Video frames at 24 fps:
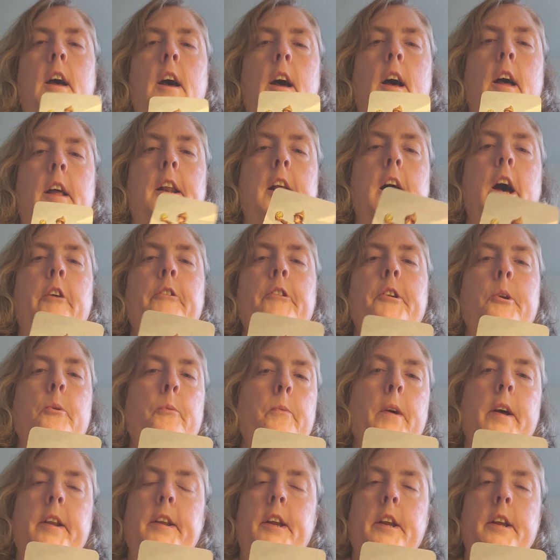on how you
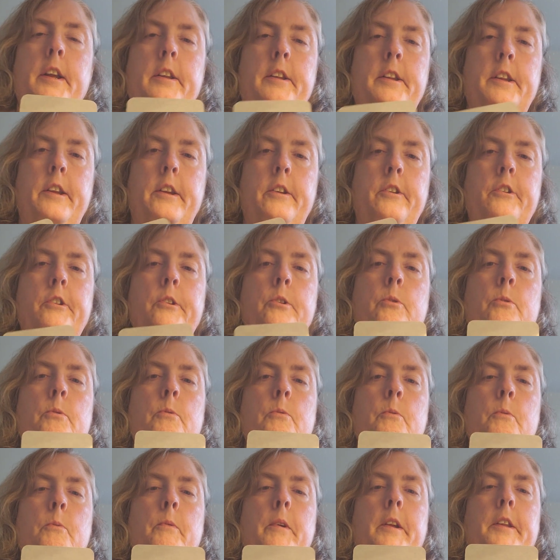want to
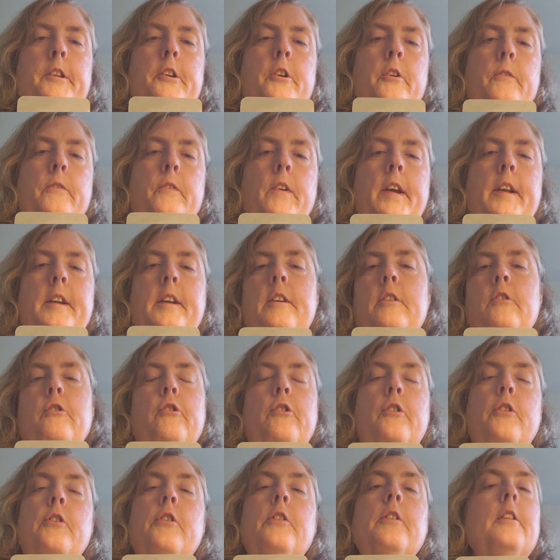continue with your
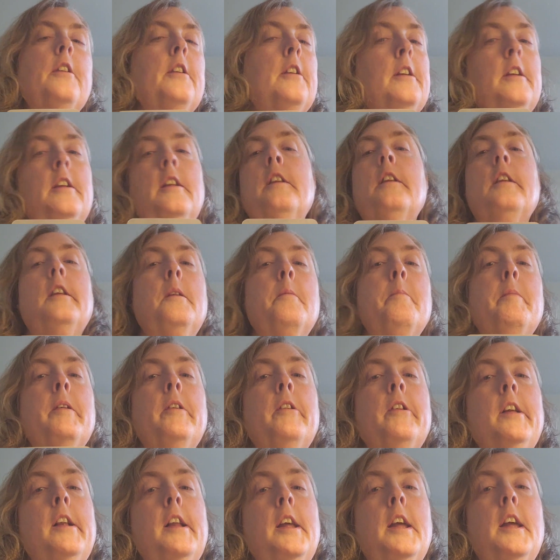financial
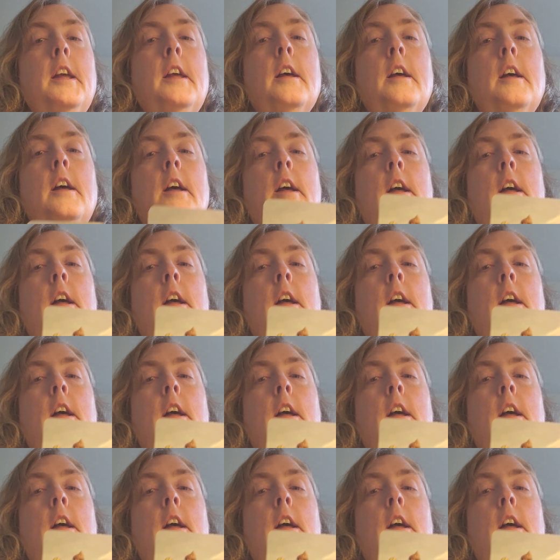stability.